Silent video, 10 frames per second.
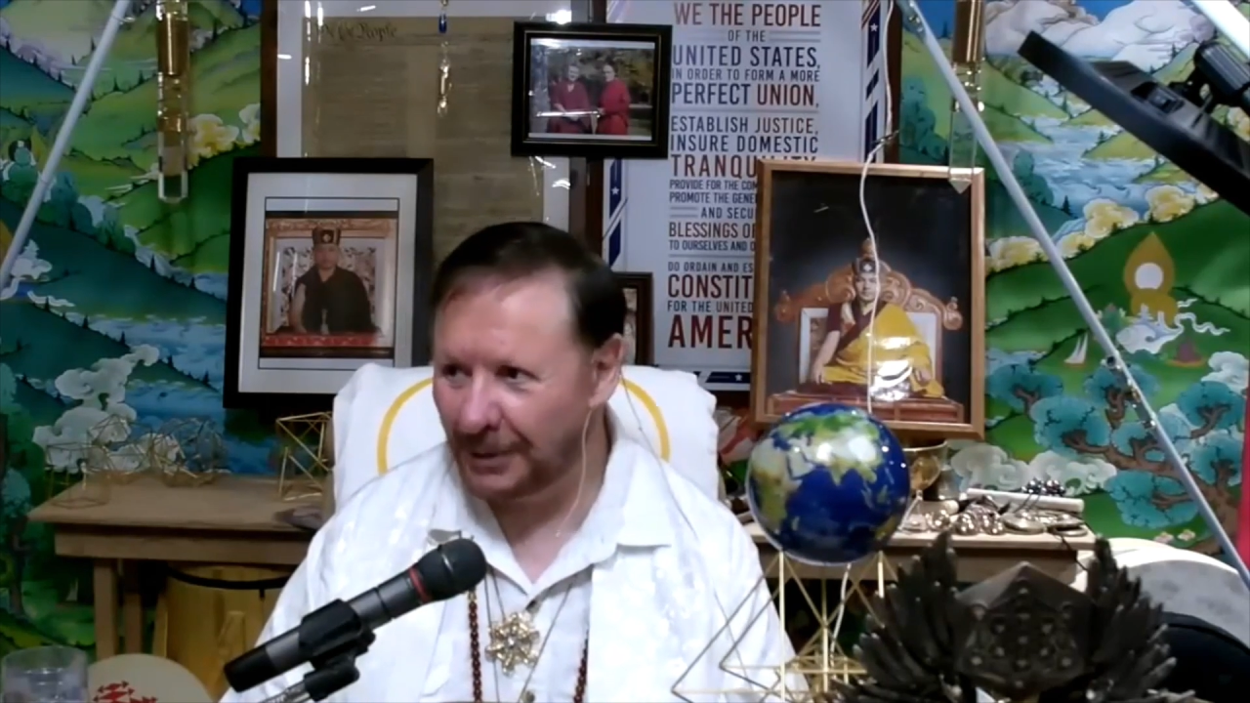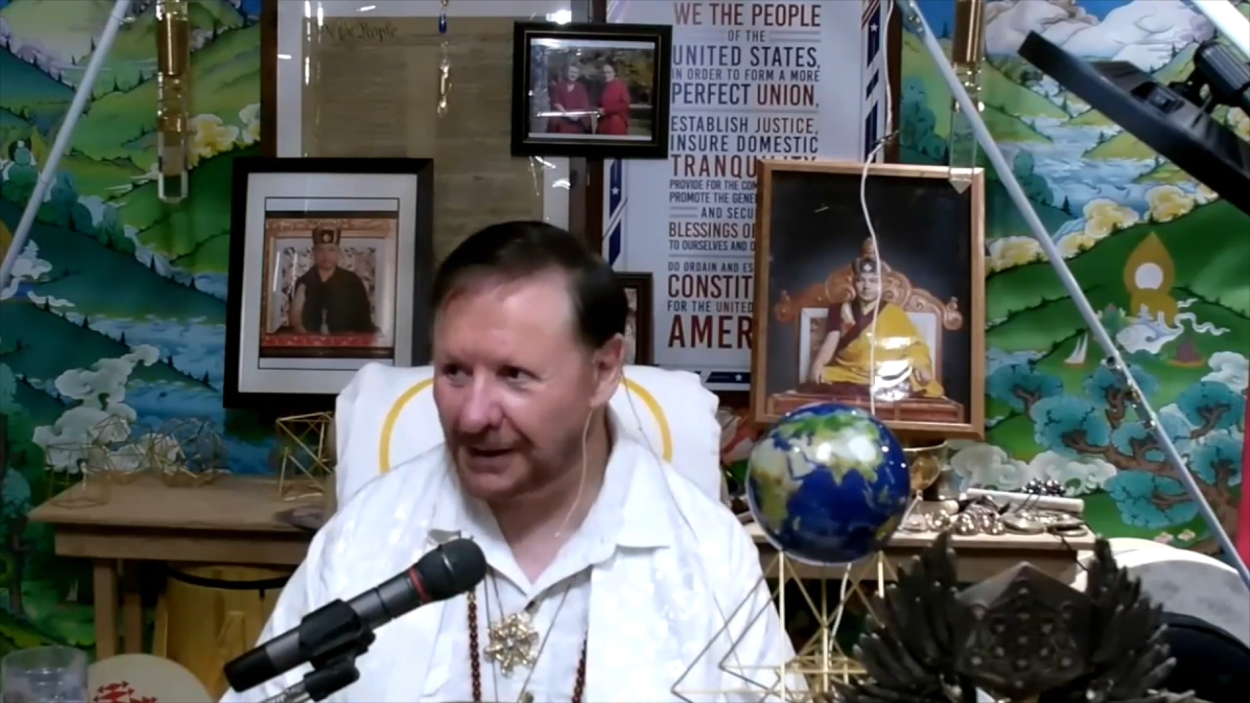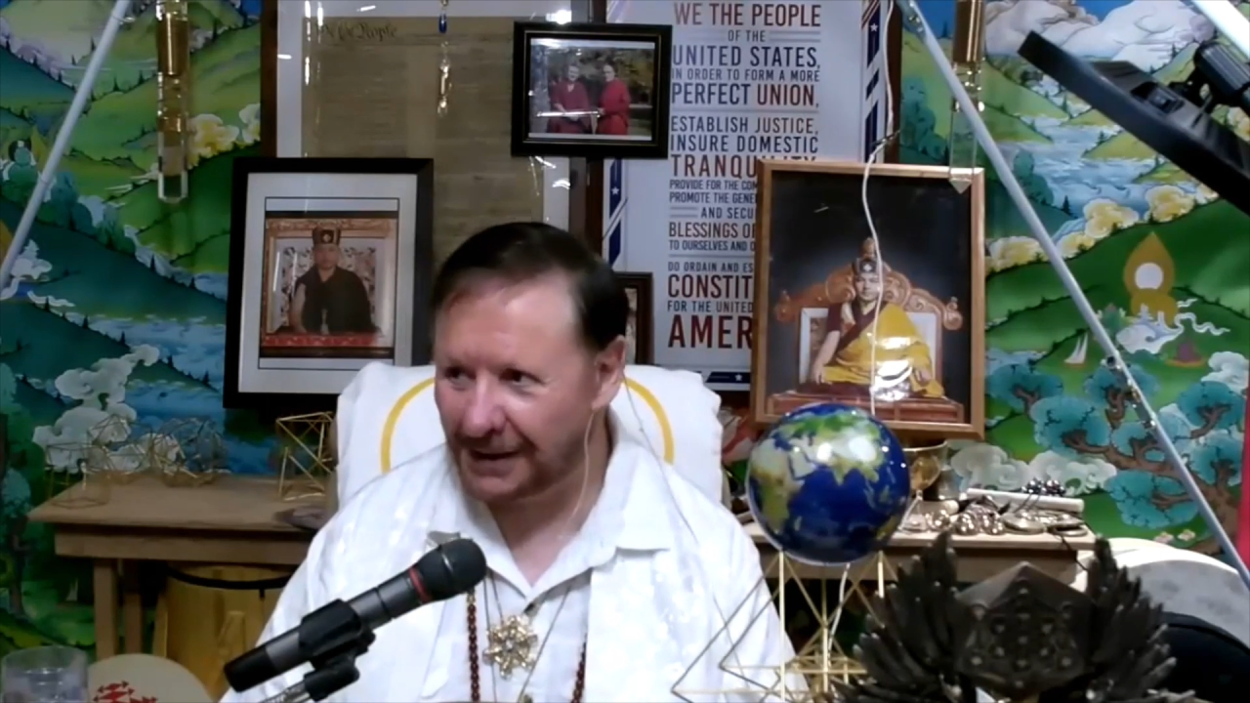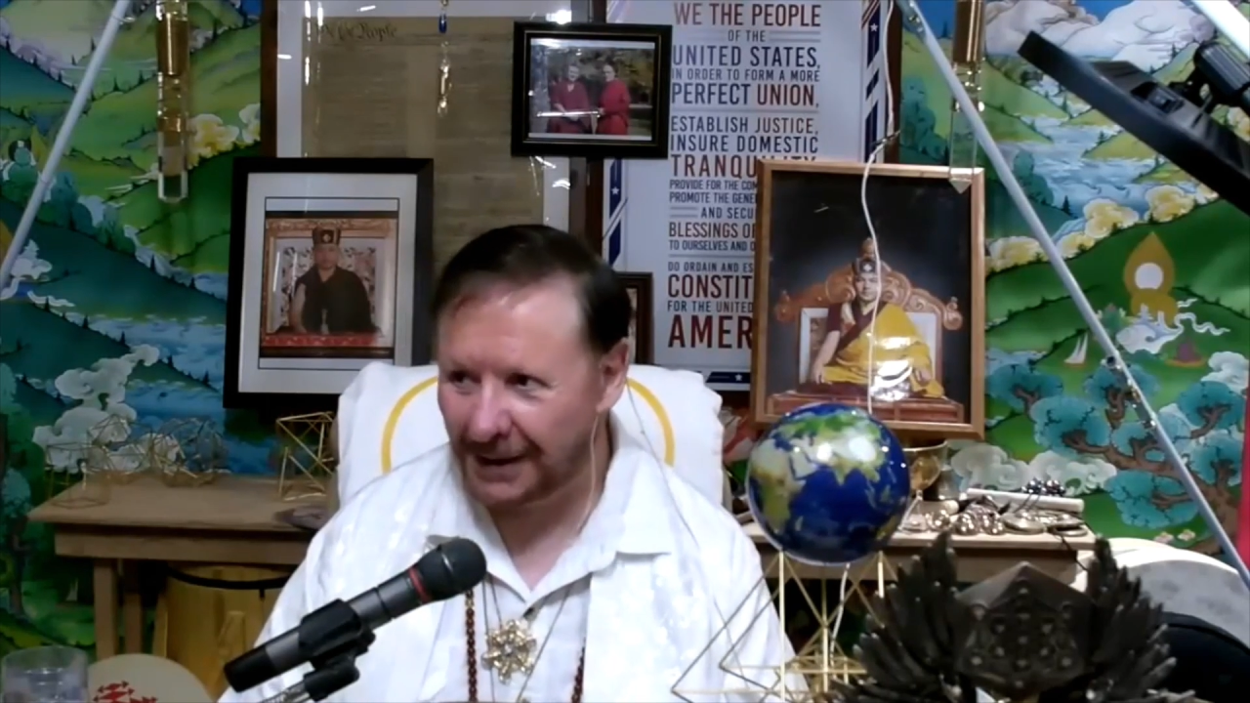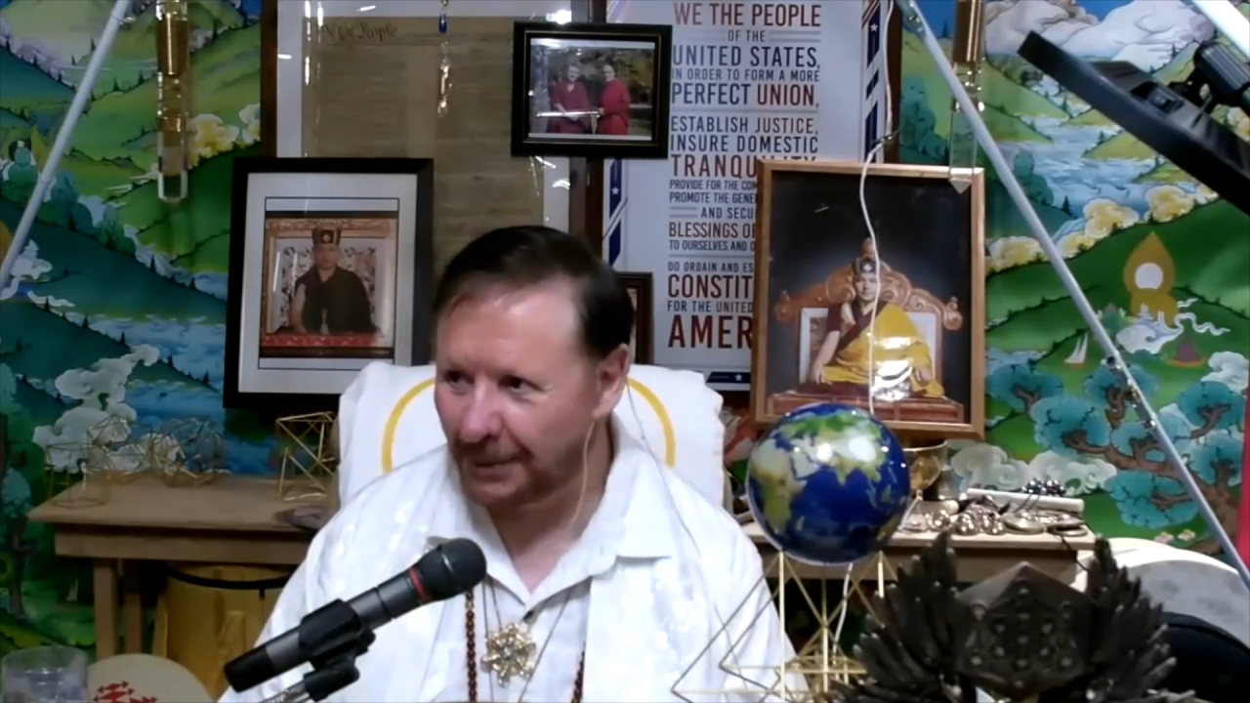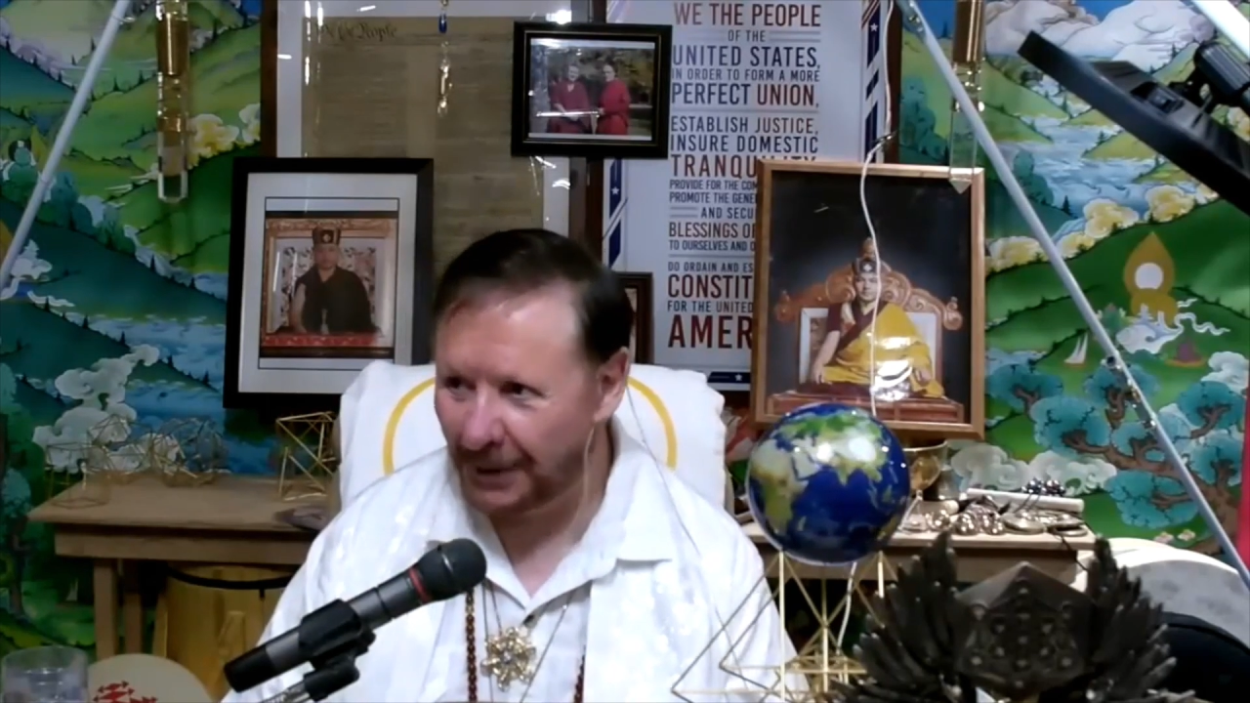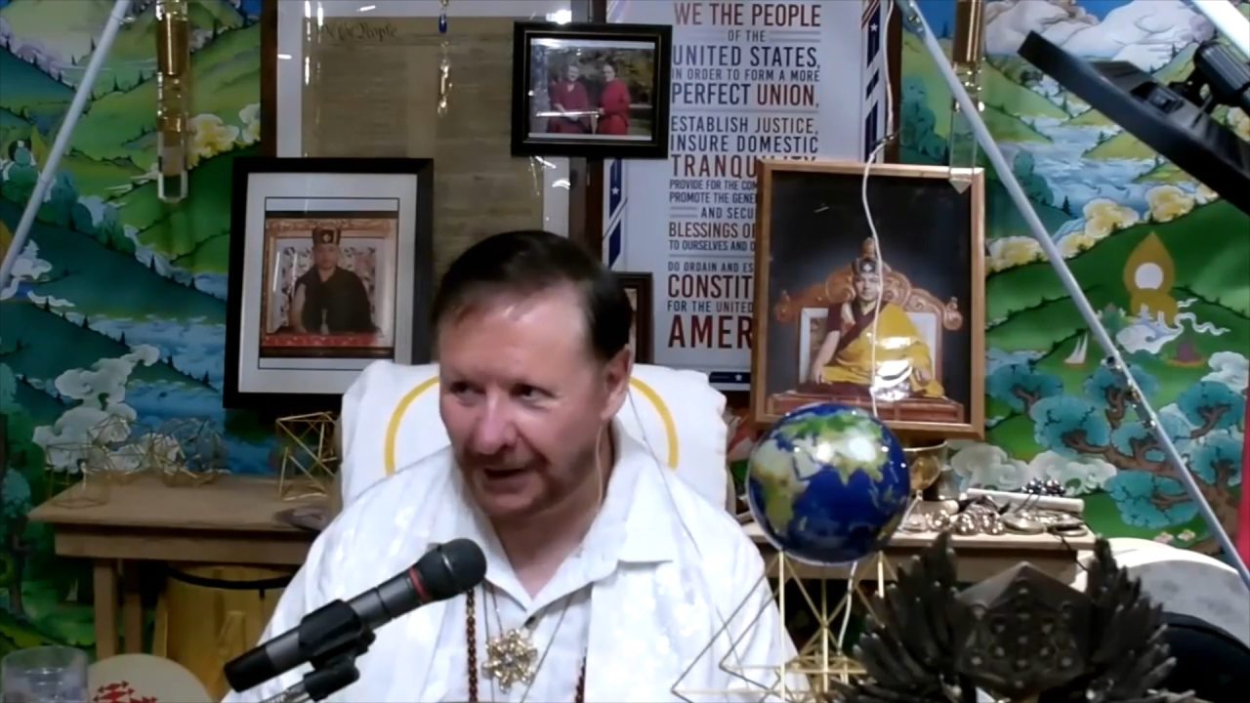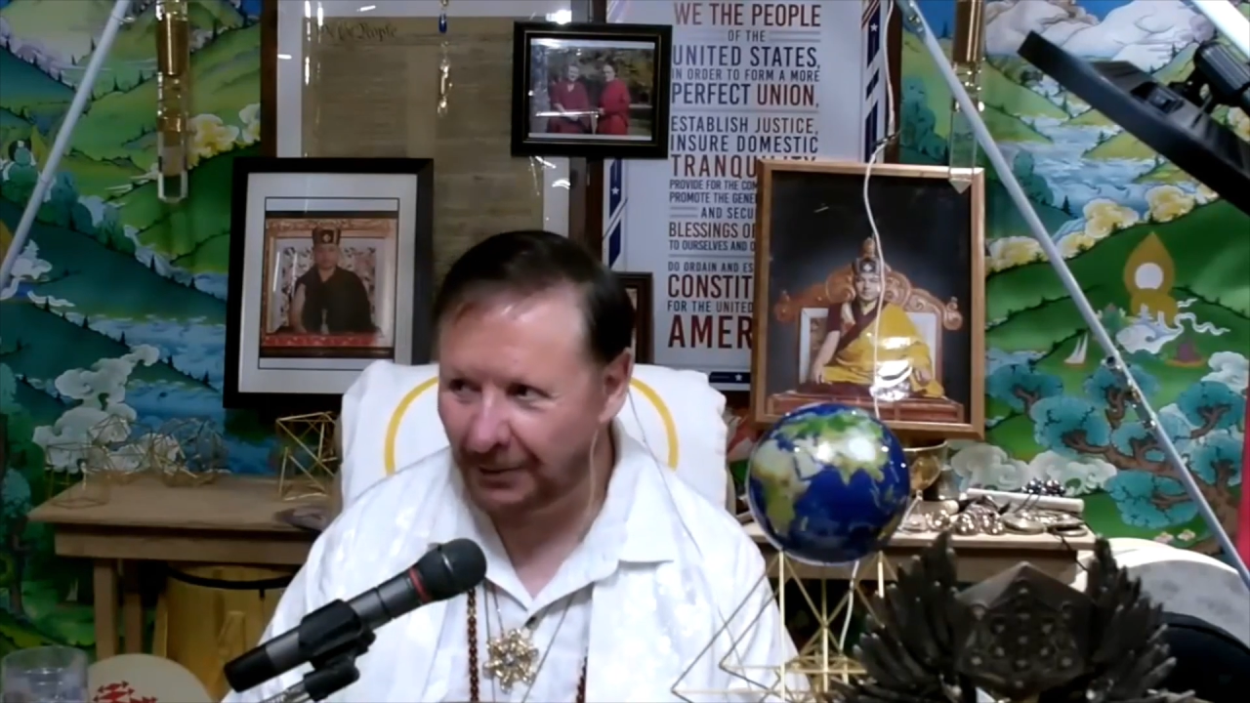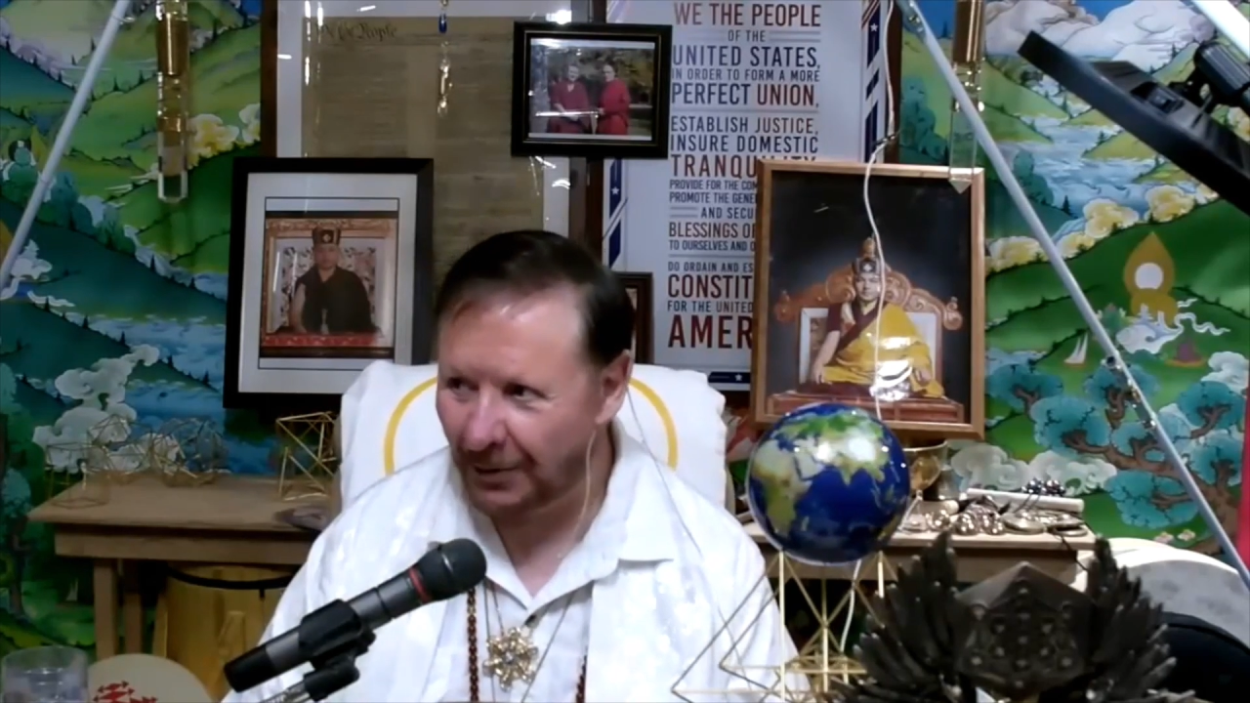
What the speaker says: Mississippi